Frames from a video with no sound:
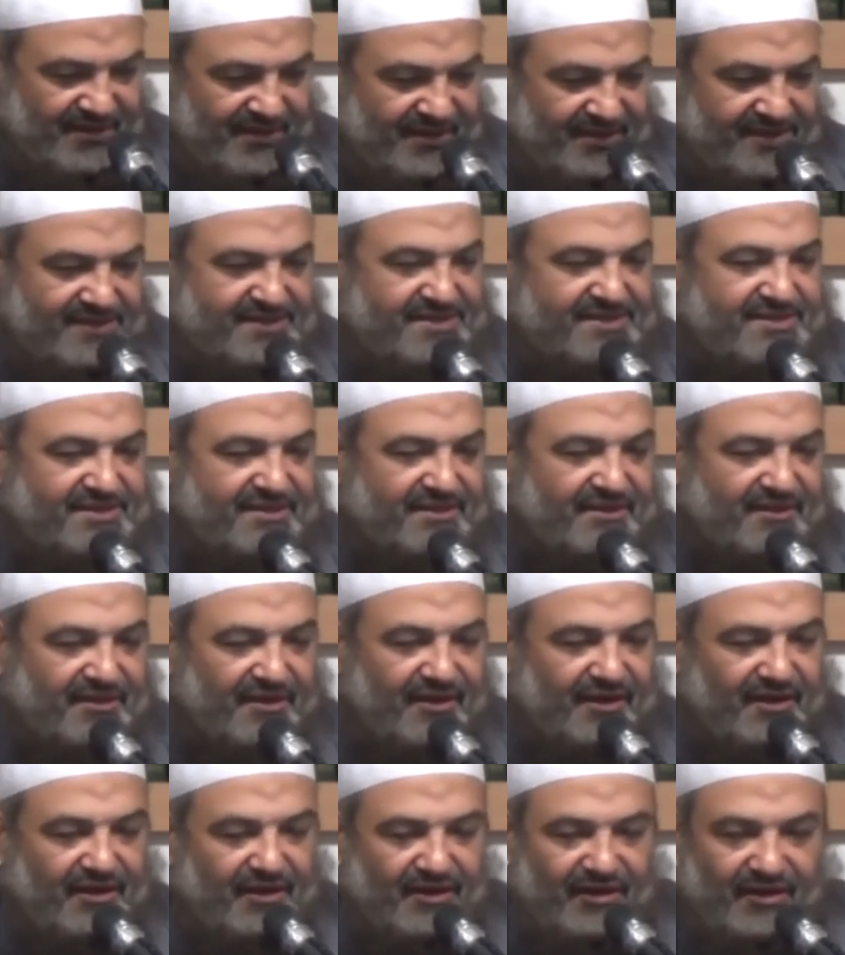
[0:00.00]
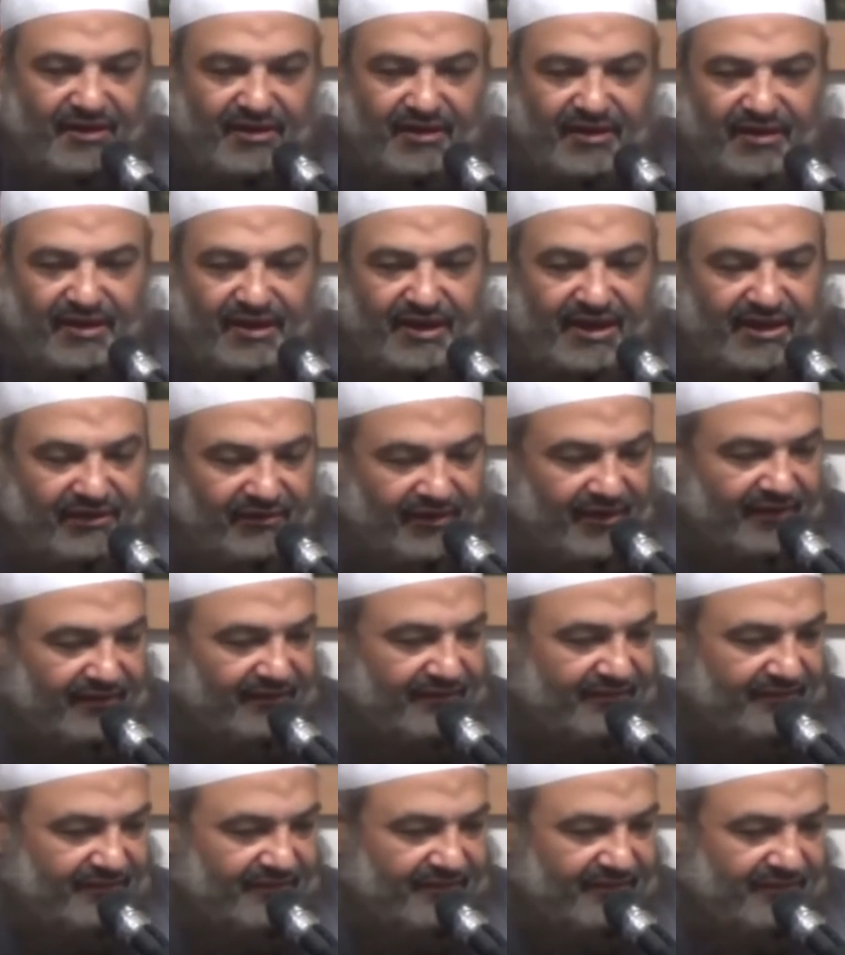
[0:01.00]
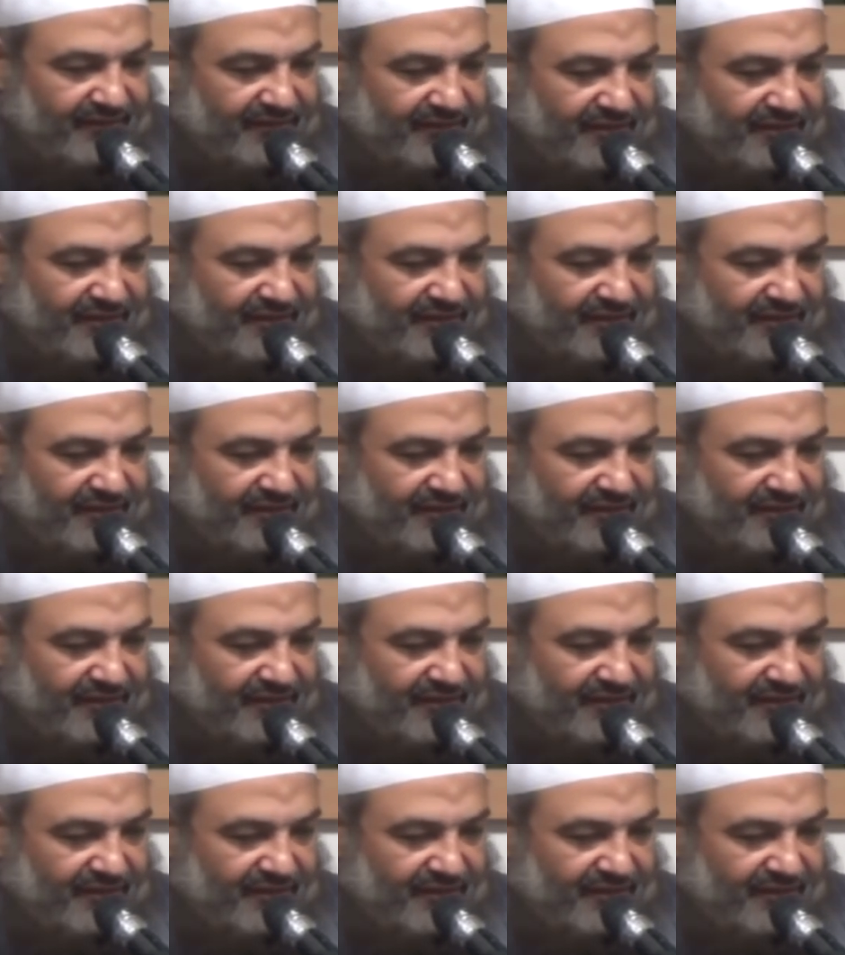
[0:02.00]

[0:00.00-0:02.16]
in this era,